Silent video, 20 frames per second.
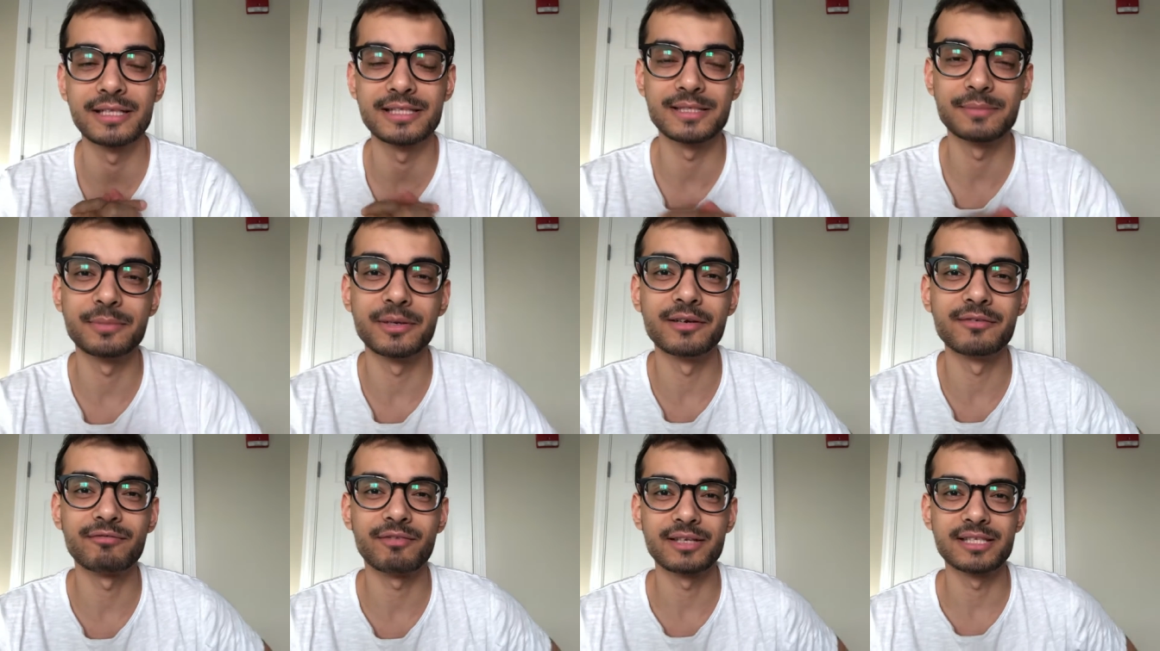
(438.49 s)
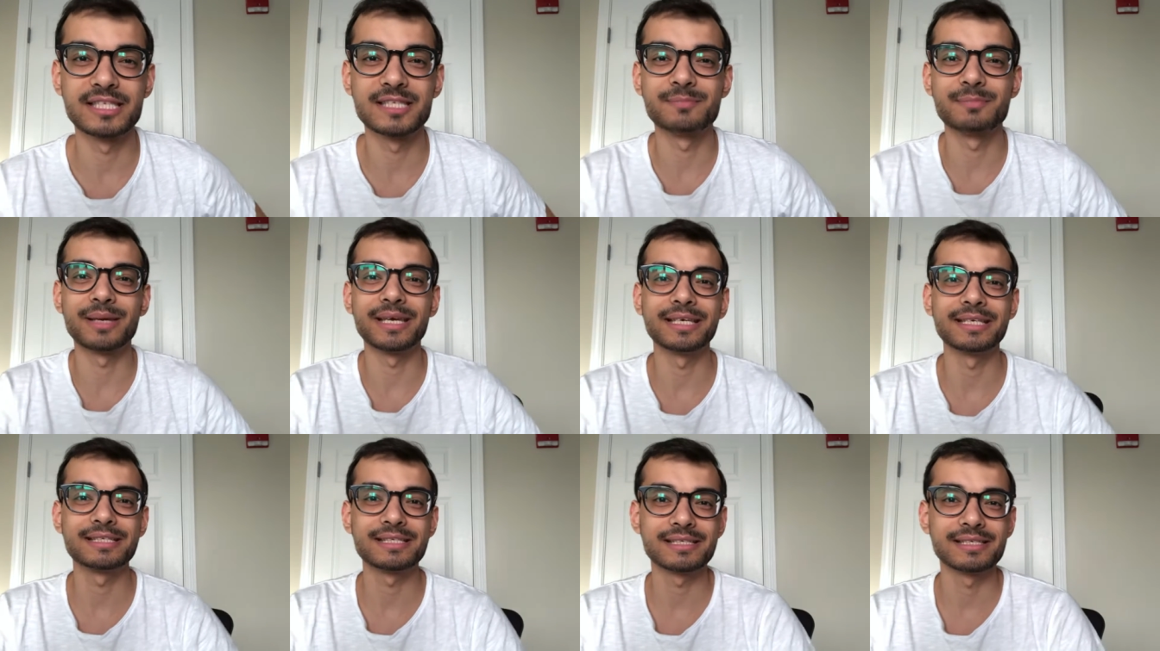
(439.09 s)
It's a pretty fun
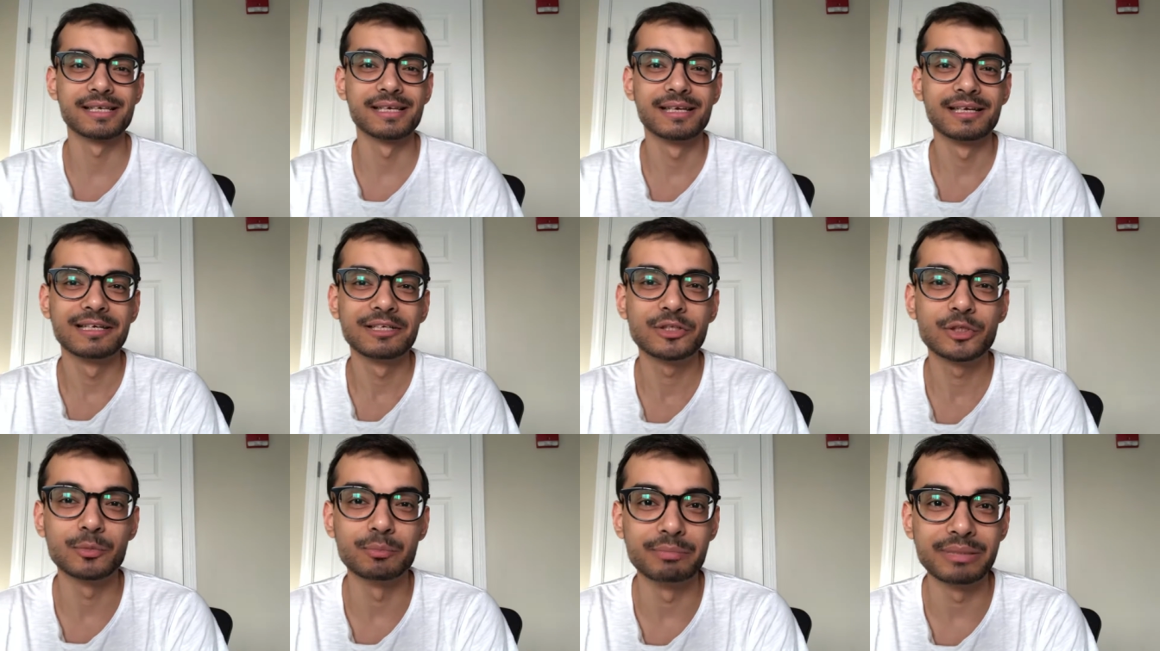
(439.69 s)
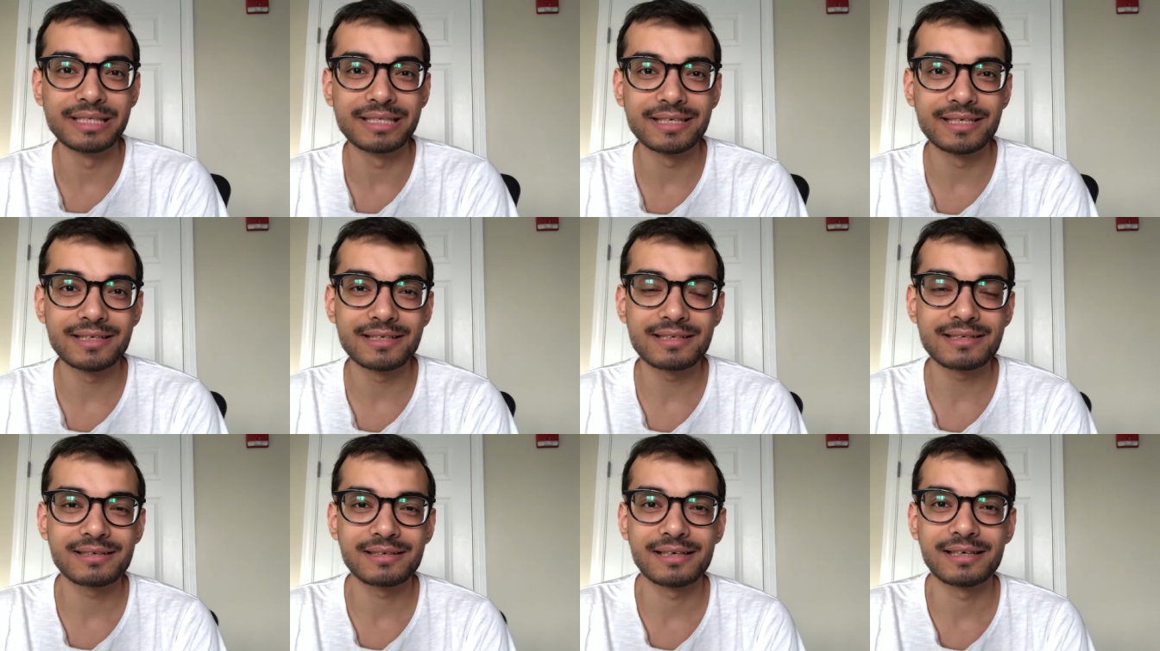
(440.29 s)
space to be
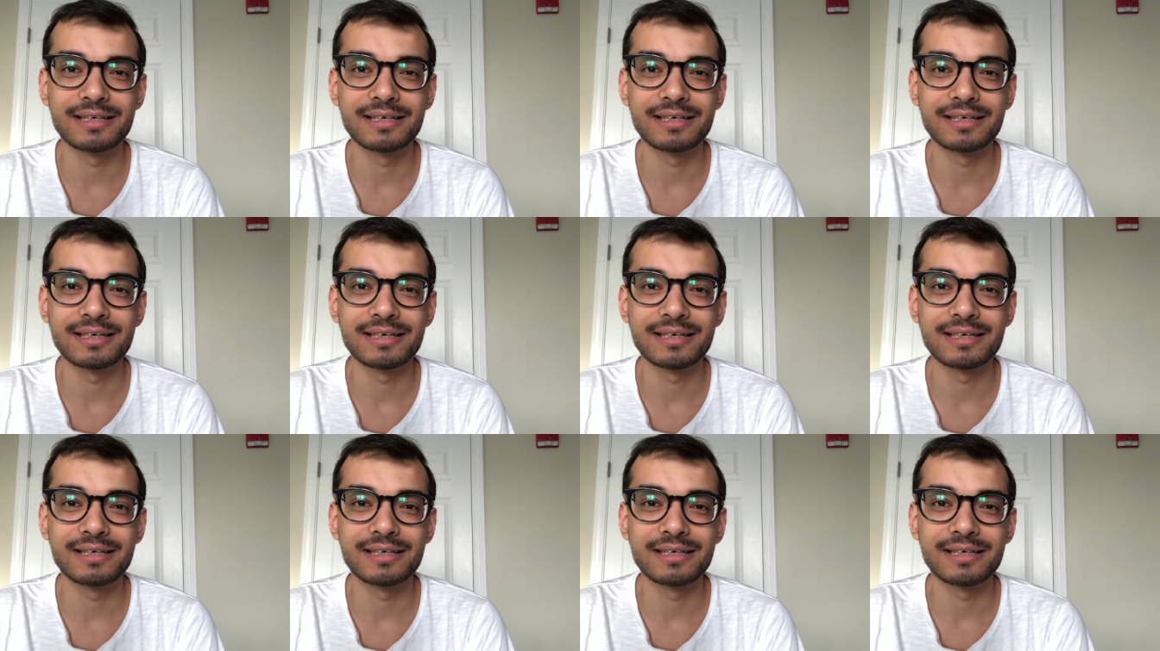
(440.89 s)
in,